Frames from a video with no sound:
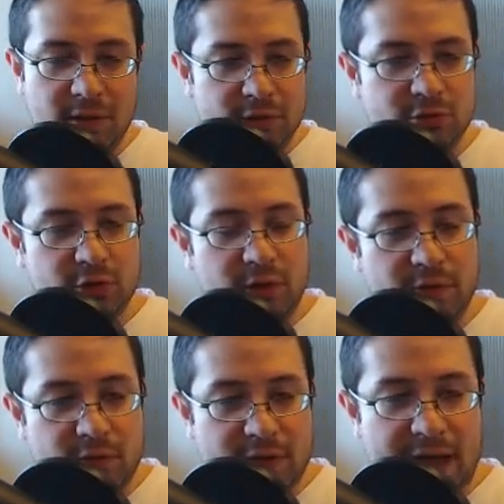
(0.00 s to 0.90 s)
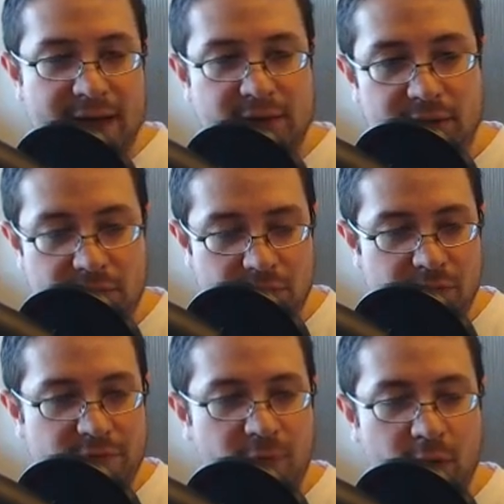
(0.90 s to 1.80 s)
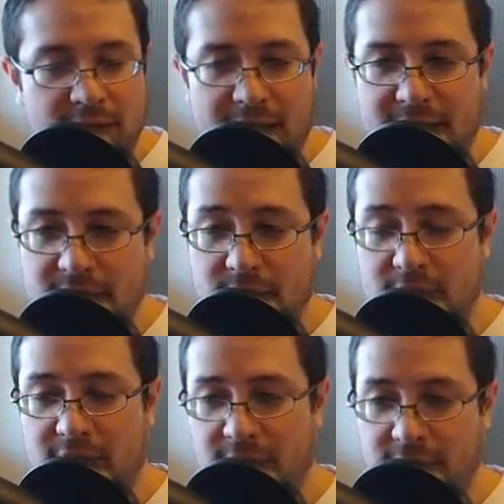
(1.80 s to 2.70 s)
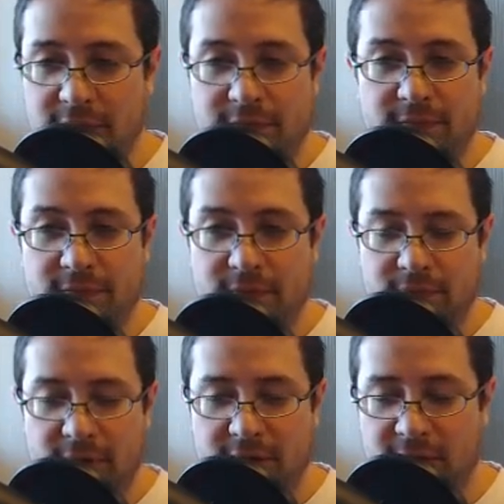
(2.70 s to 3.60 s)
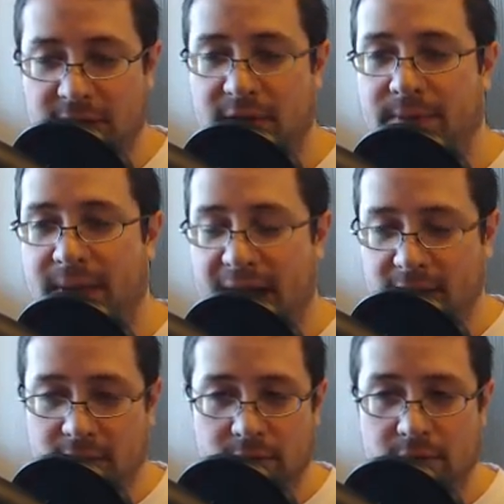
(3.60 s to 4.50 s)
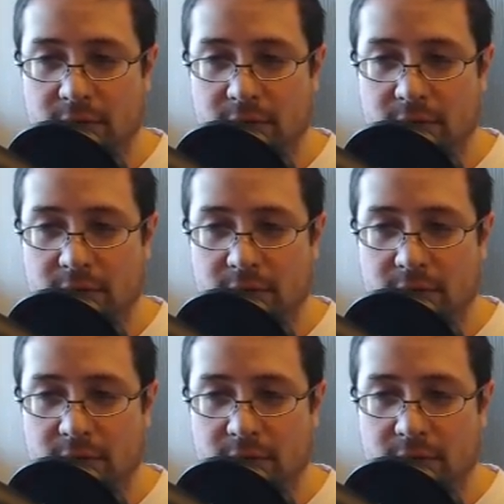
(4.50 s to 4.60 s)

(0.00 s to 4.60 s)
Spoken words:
drill those tactics, those fork tactics, until you've ingrained that pattern.